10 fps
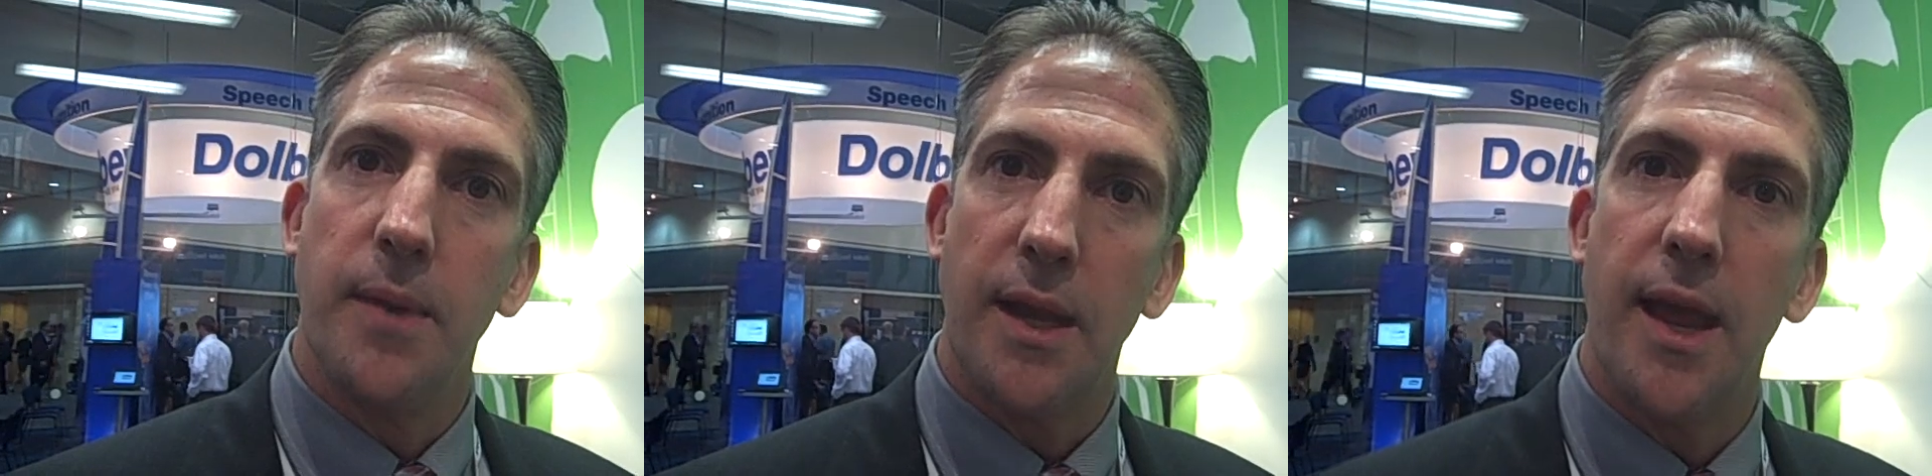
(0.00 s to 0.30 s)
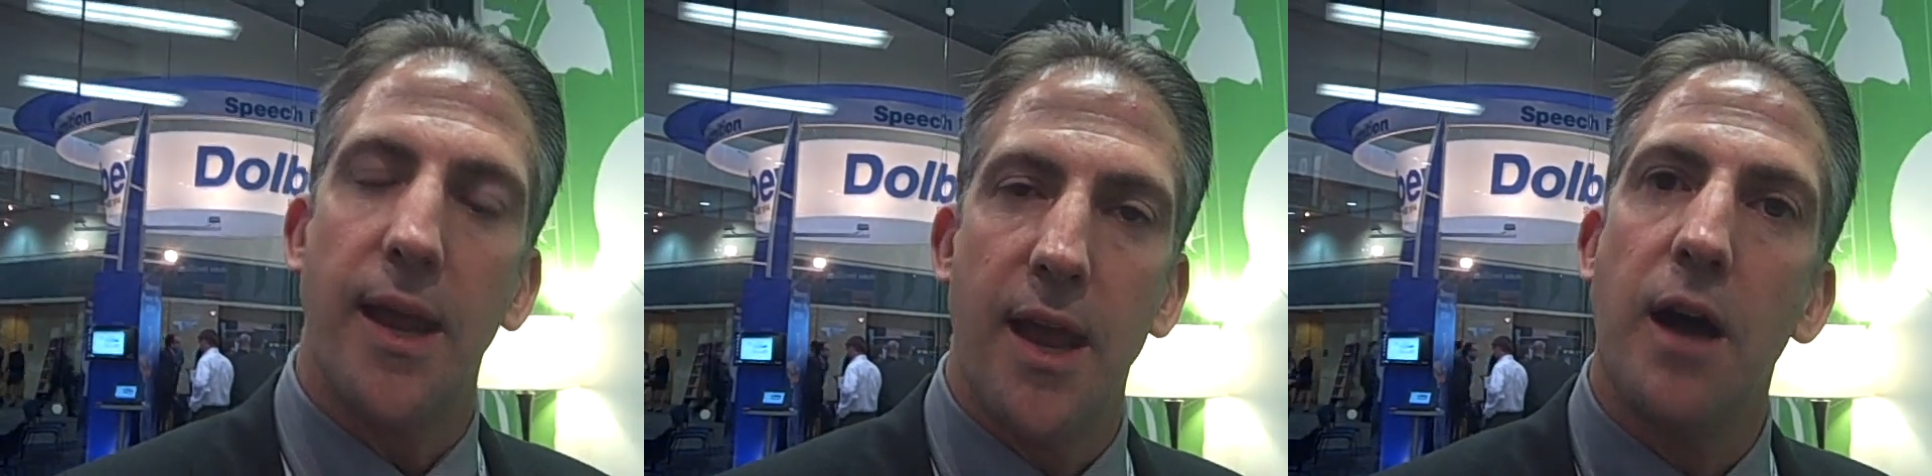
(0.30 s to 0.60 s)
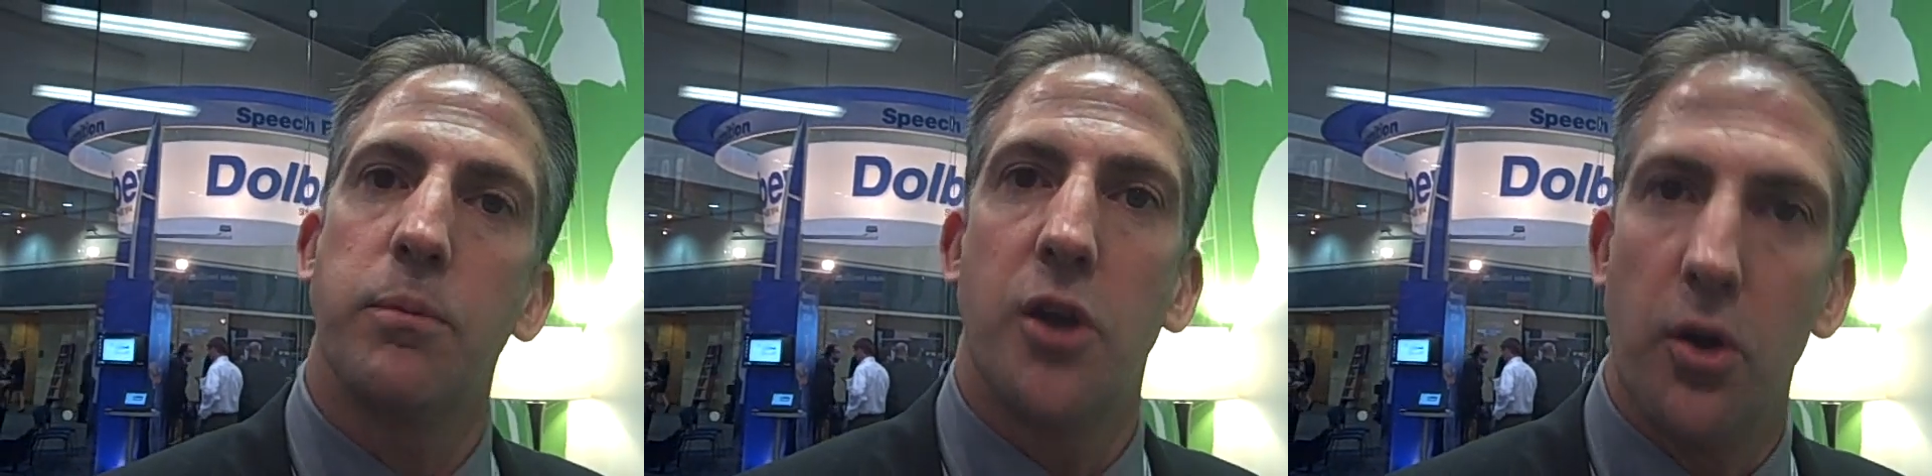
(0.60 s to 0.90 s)
and
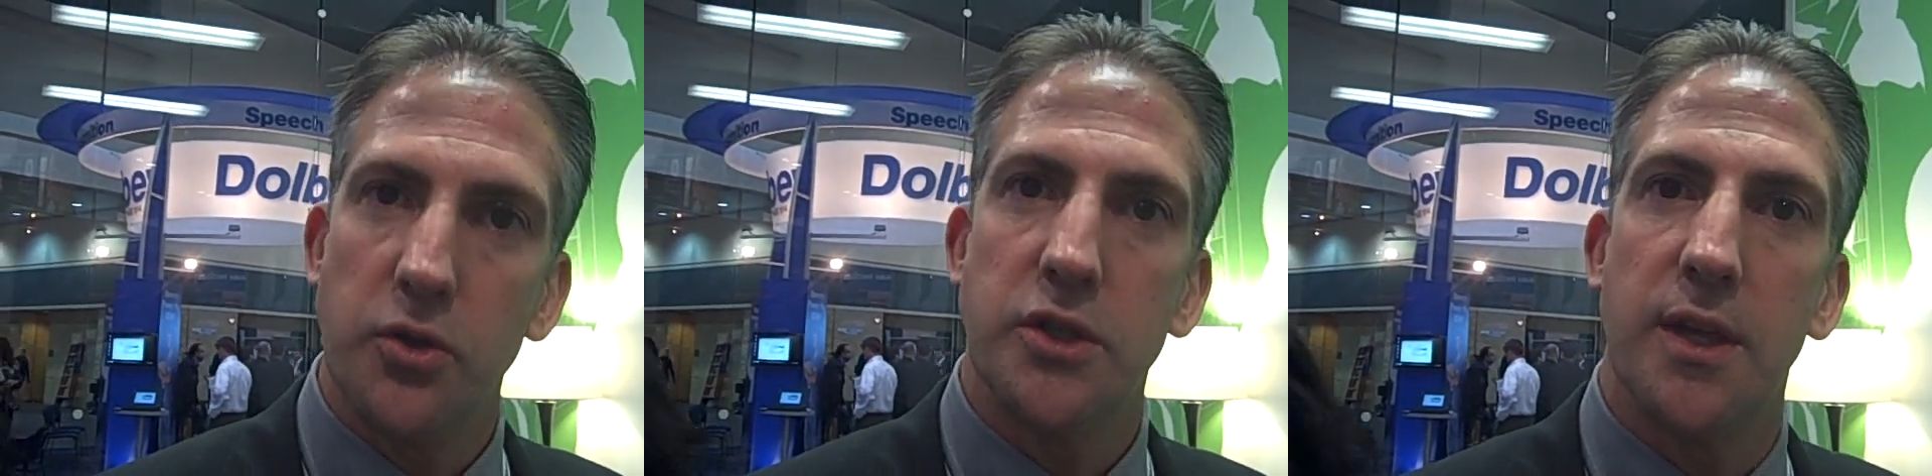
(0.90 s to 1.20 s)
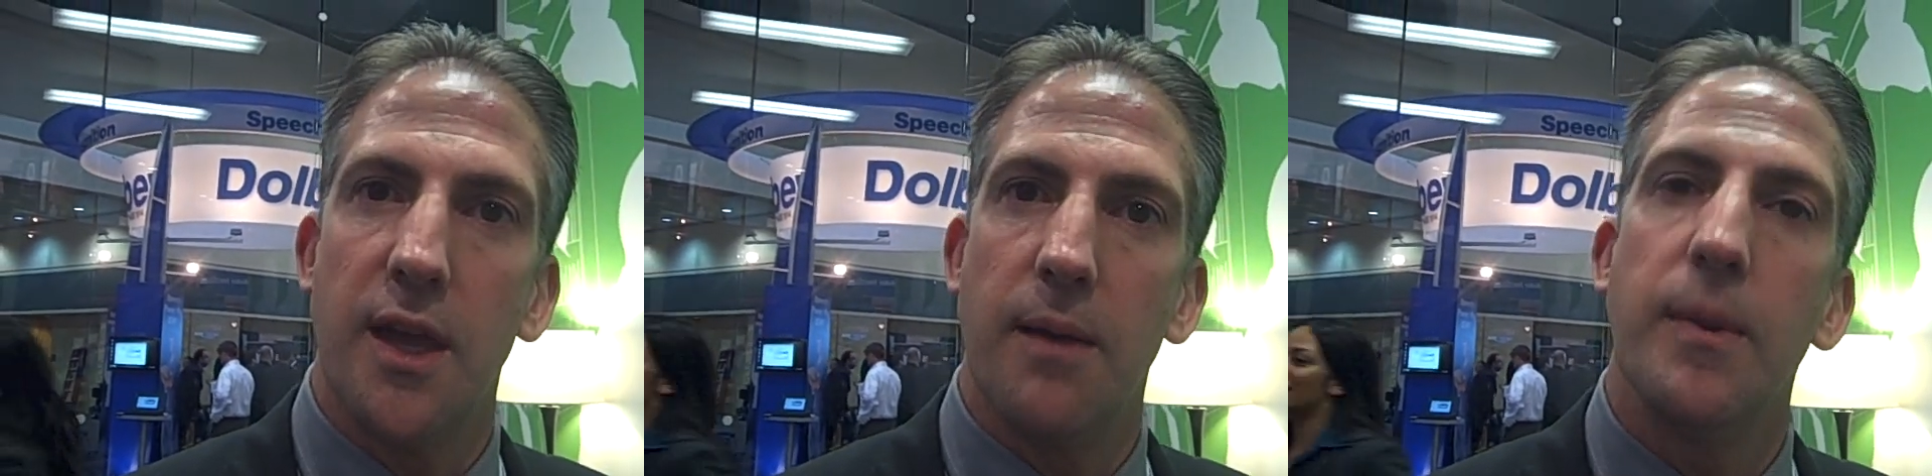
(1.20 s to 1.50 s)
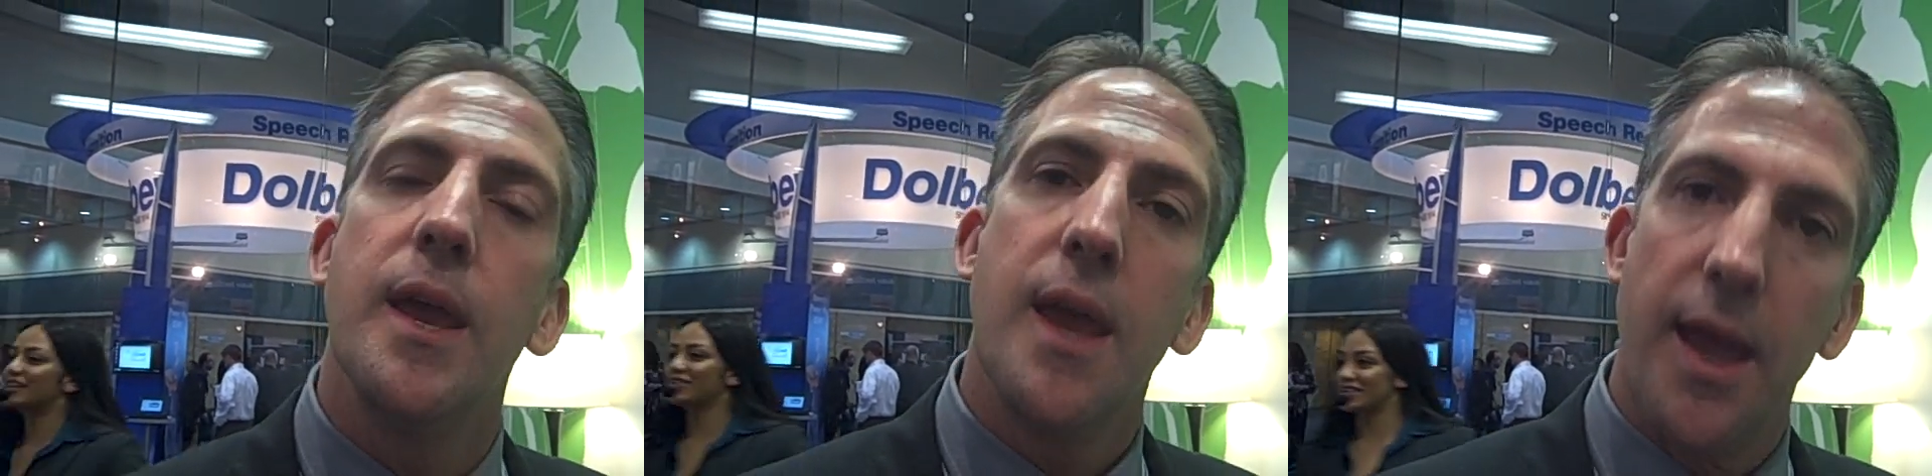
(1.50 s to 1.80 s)
help coach them
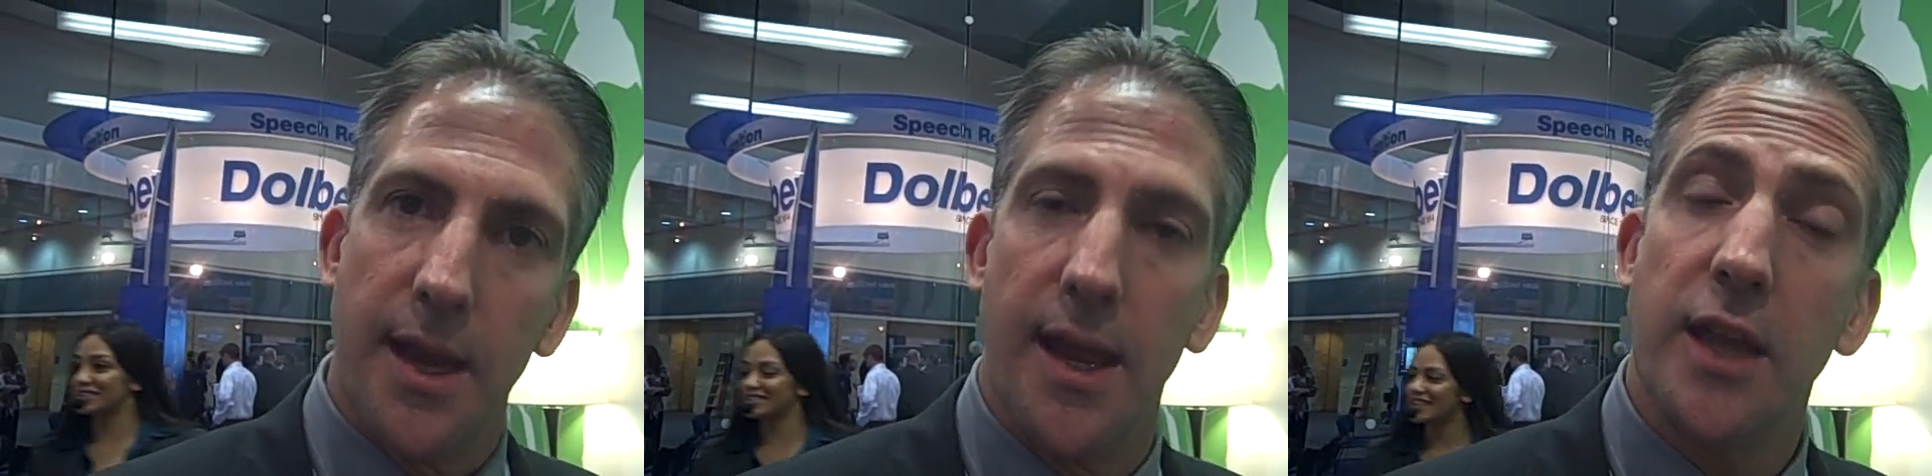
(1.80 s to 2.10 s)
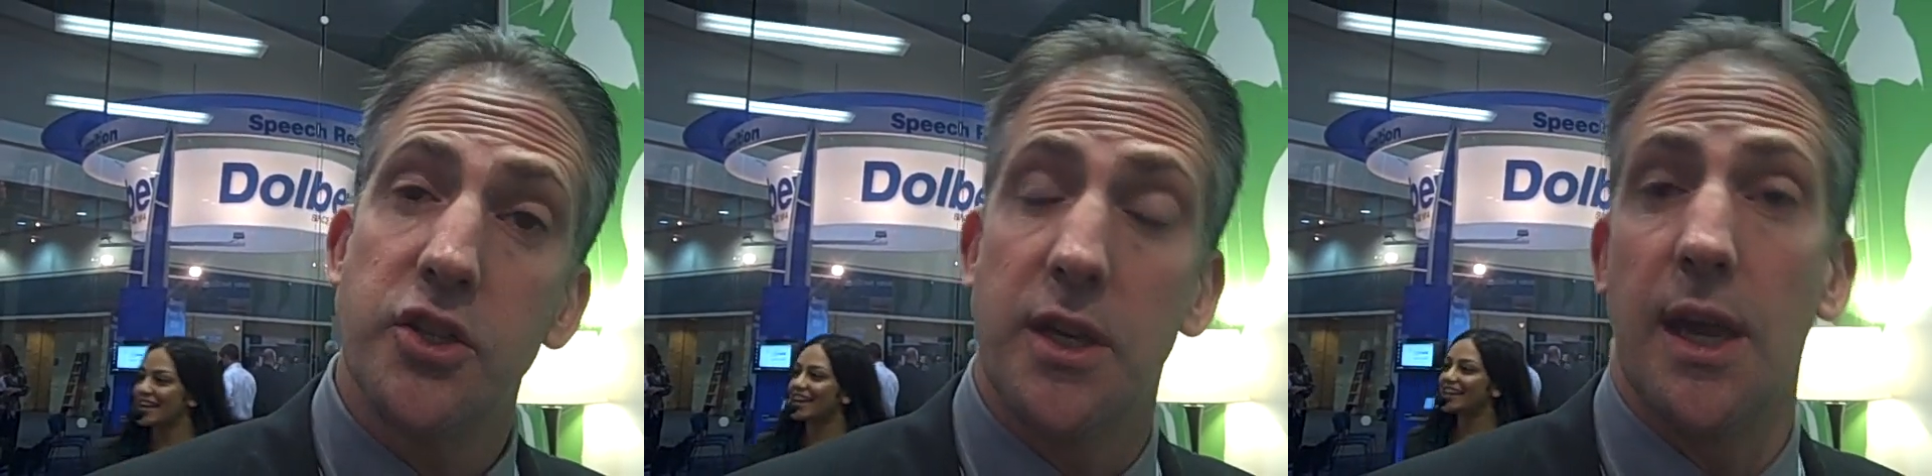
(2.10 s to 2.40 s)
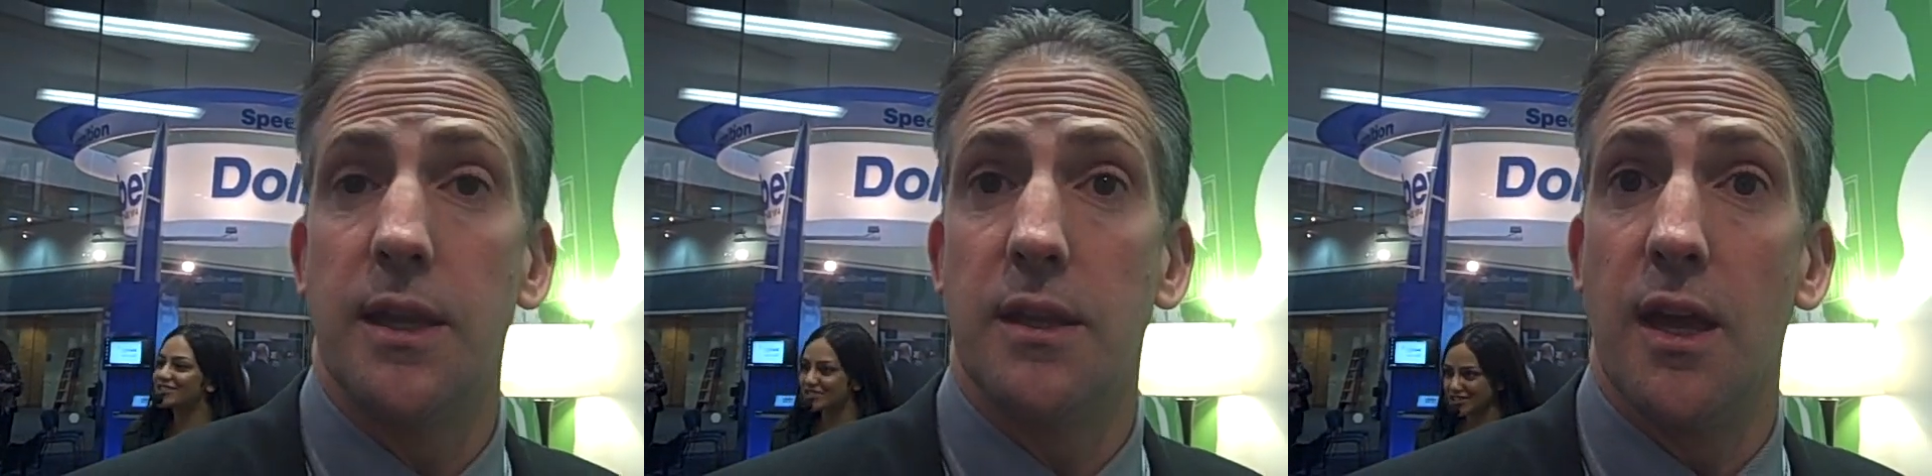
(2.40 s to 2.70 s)
and
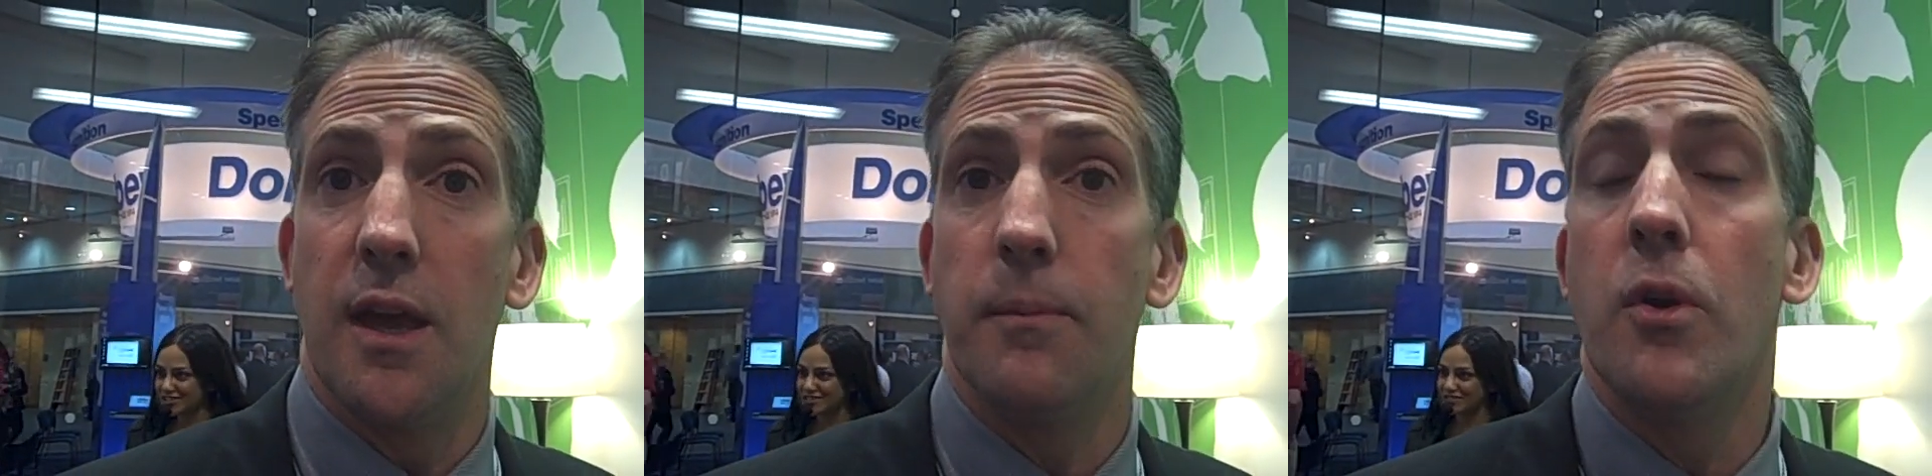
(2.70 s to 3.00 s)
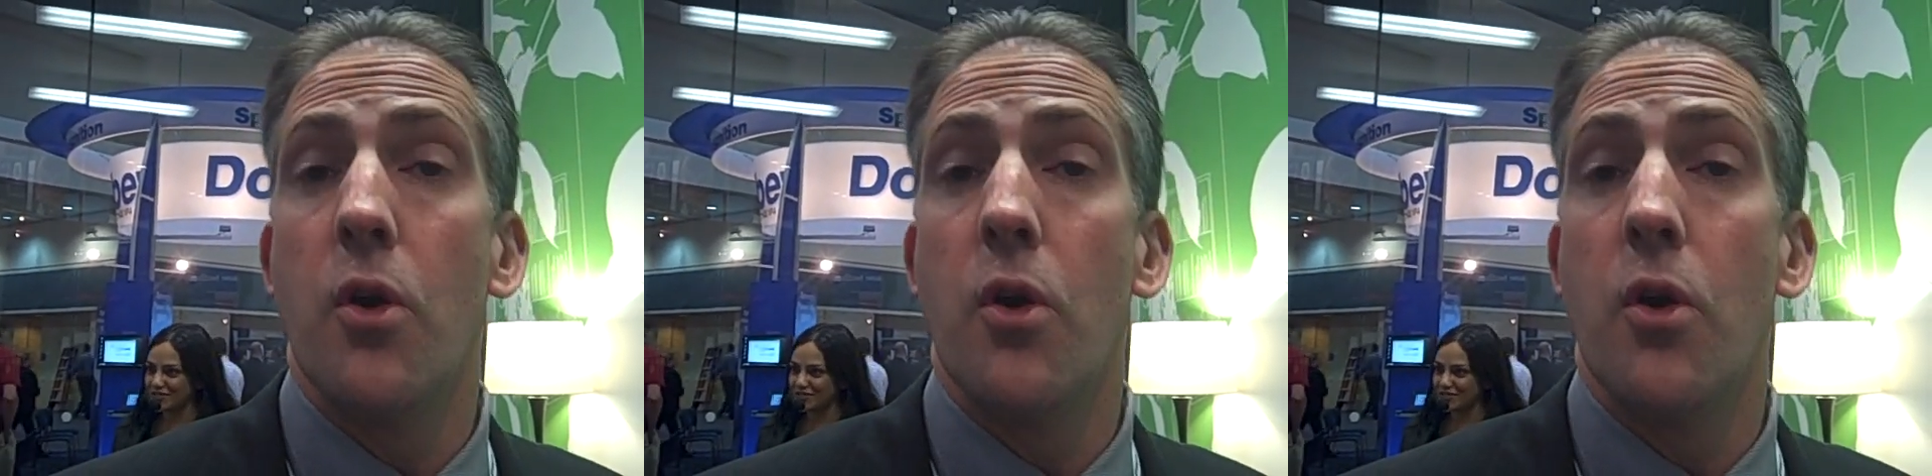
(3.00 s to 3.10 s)
educate them,